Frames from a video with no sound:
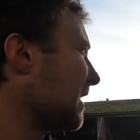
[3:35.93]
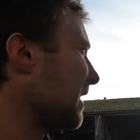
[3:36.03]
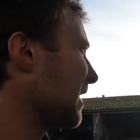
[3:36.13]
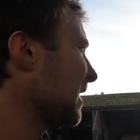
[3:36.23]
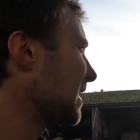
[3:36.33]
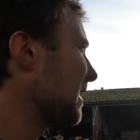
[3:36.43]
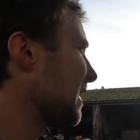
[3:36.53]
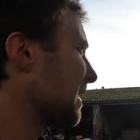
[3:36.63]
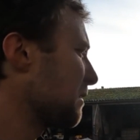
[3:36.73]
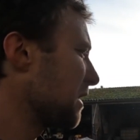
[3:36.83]

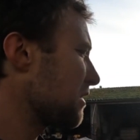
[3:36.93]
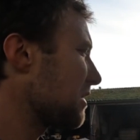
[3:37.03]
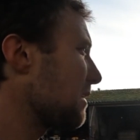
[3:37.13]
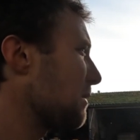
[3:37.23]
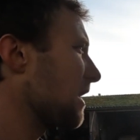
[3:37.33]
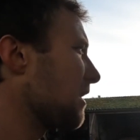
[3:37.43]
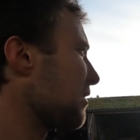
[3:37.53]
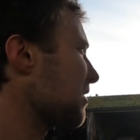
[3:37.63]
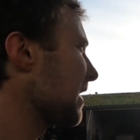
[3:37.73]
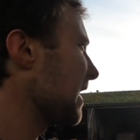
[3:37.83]
I might try and make
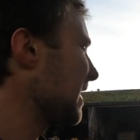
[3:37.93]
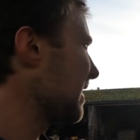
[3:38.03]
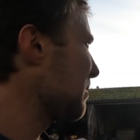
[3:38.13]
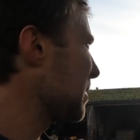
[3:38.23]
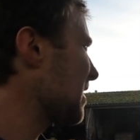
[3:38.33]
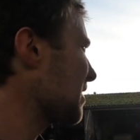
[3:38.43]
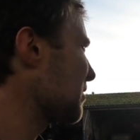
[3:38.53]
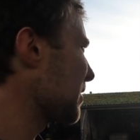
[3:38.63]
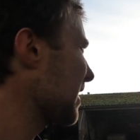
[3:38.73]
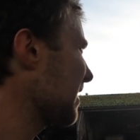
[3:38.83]
use of that in the
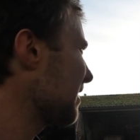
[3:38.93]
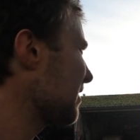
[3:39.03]
passageway.